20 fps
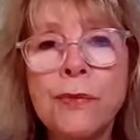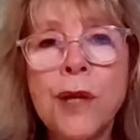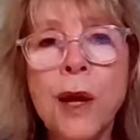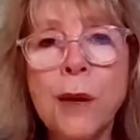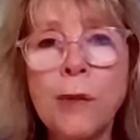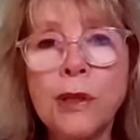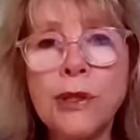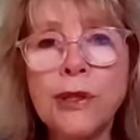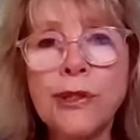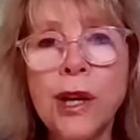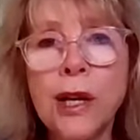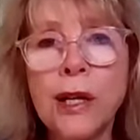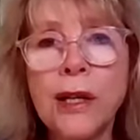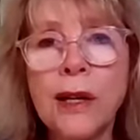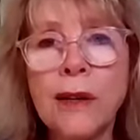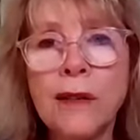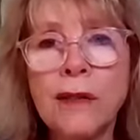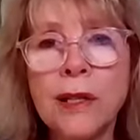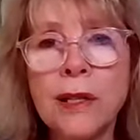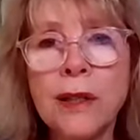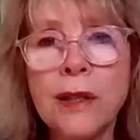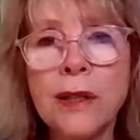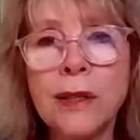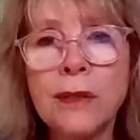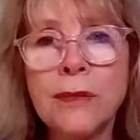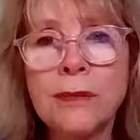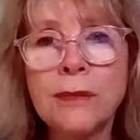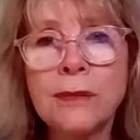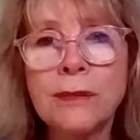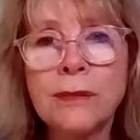double check
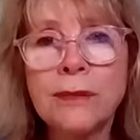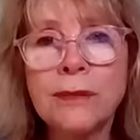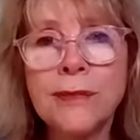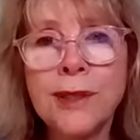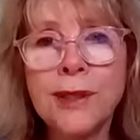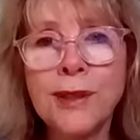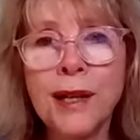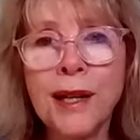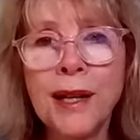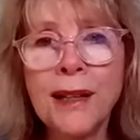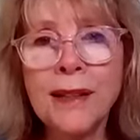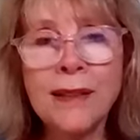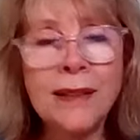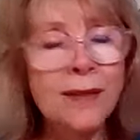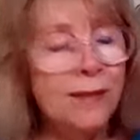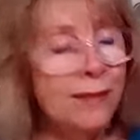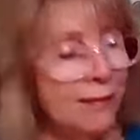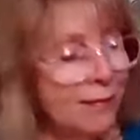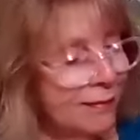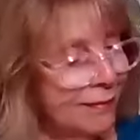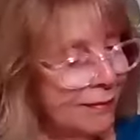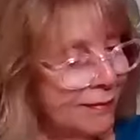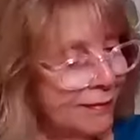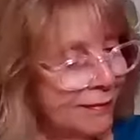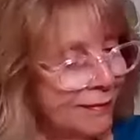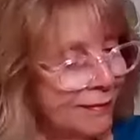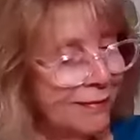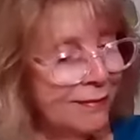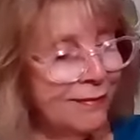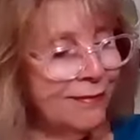everything. Okay?
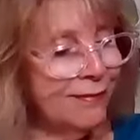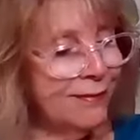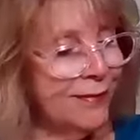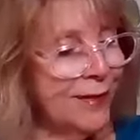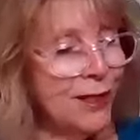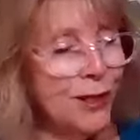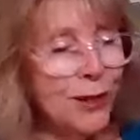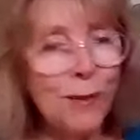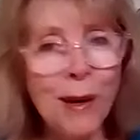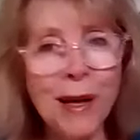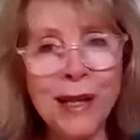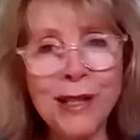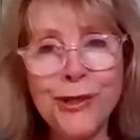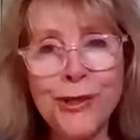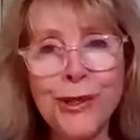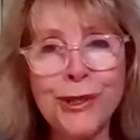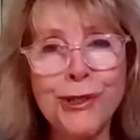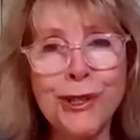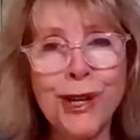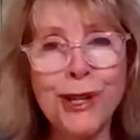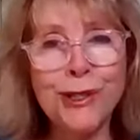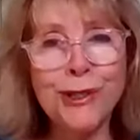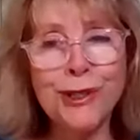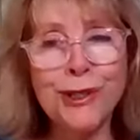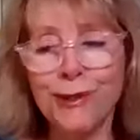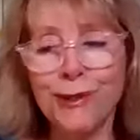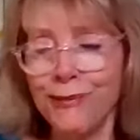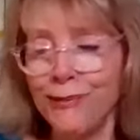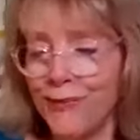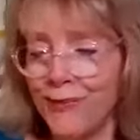That's my
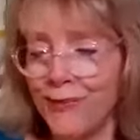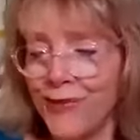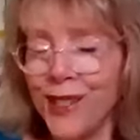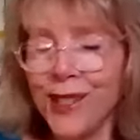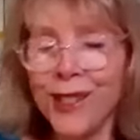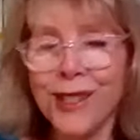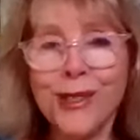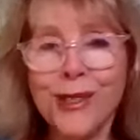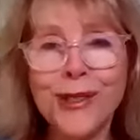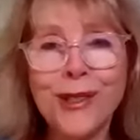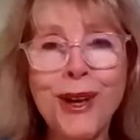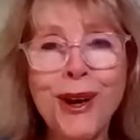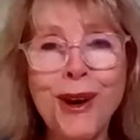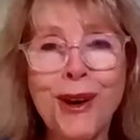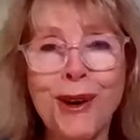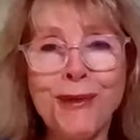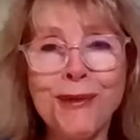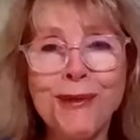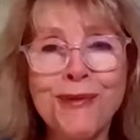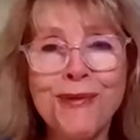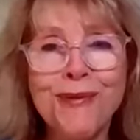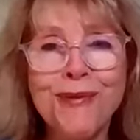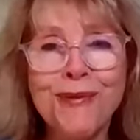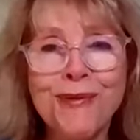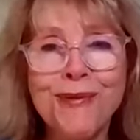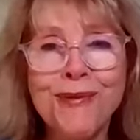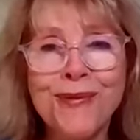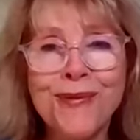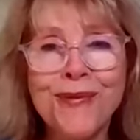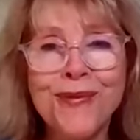suggestion. So,
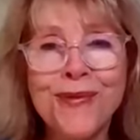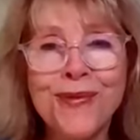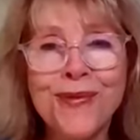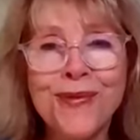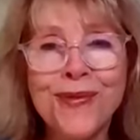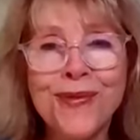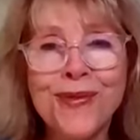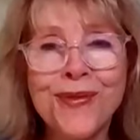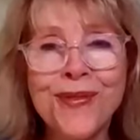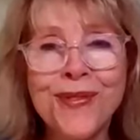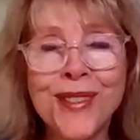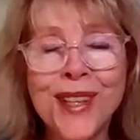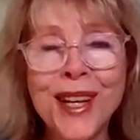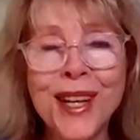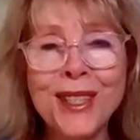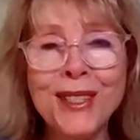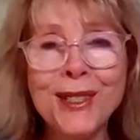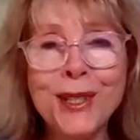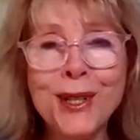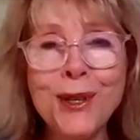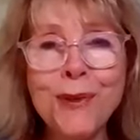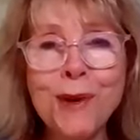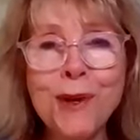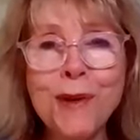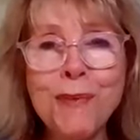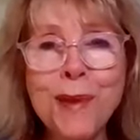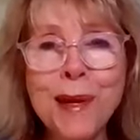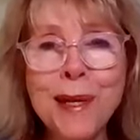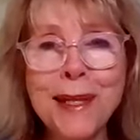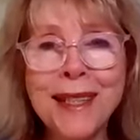until we
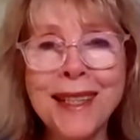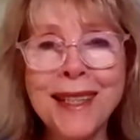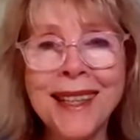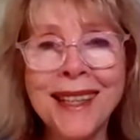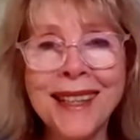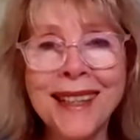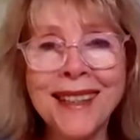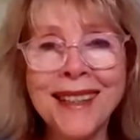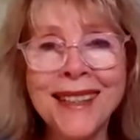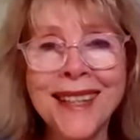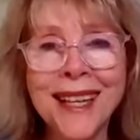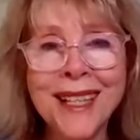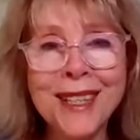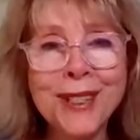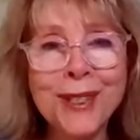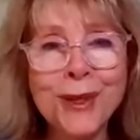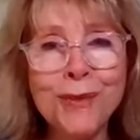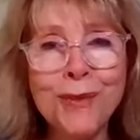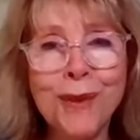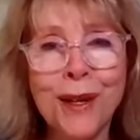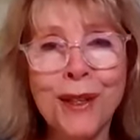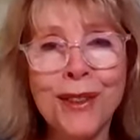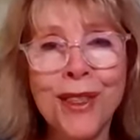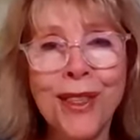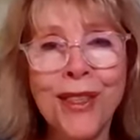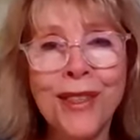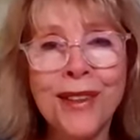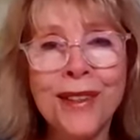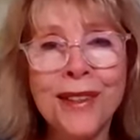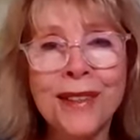meet again next month,
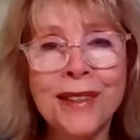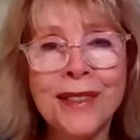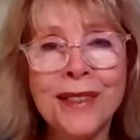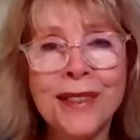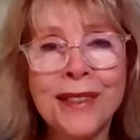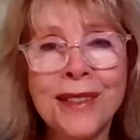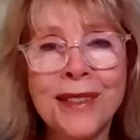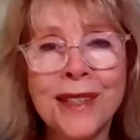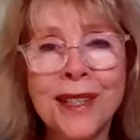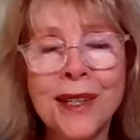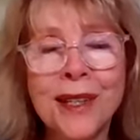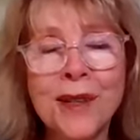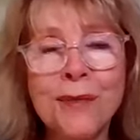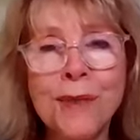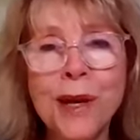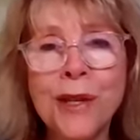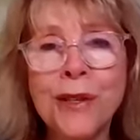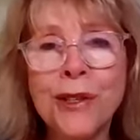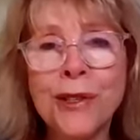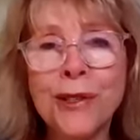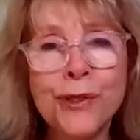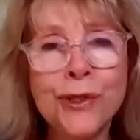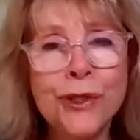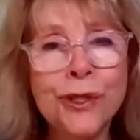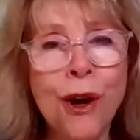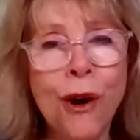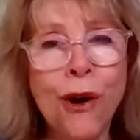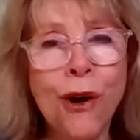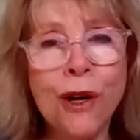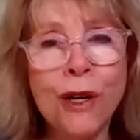may the
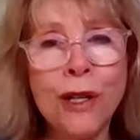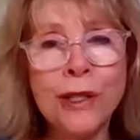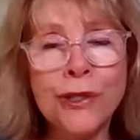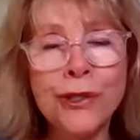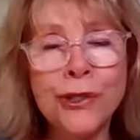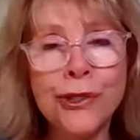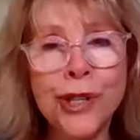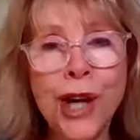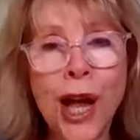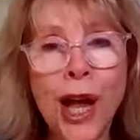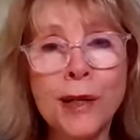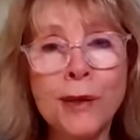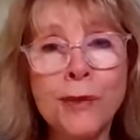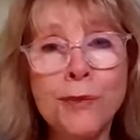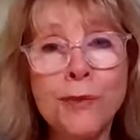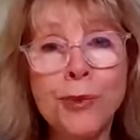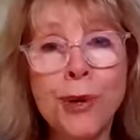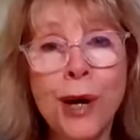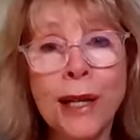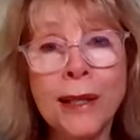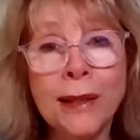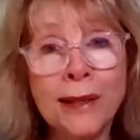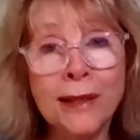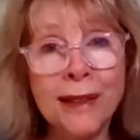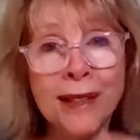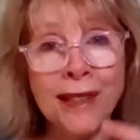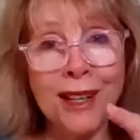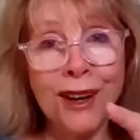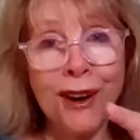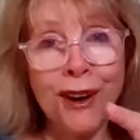stars shine
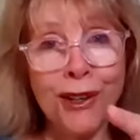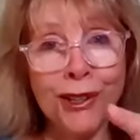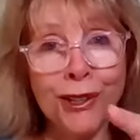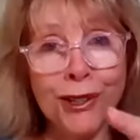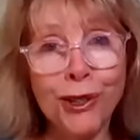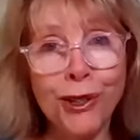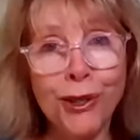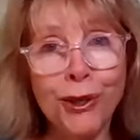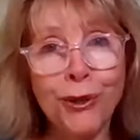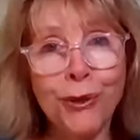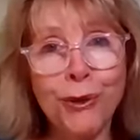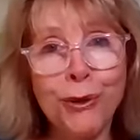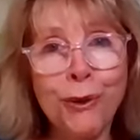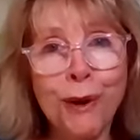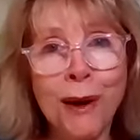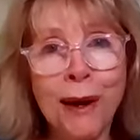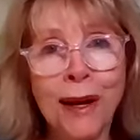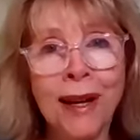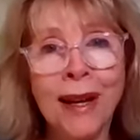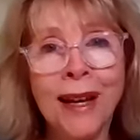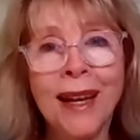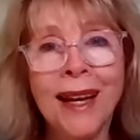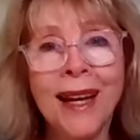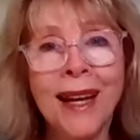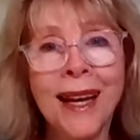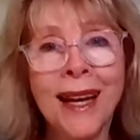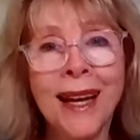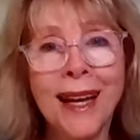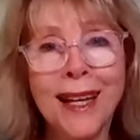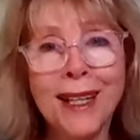brightly on you
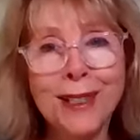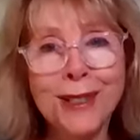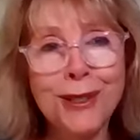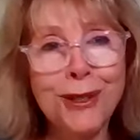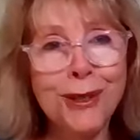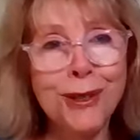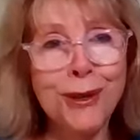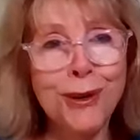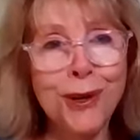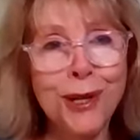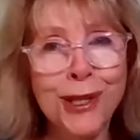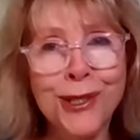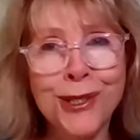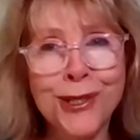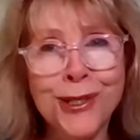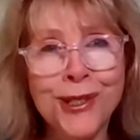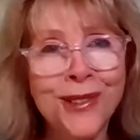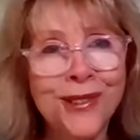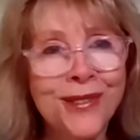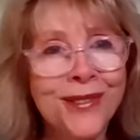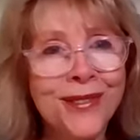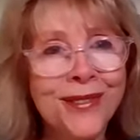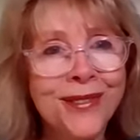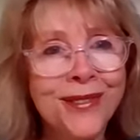and yours.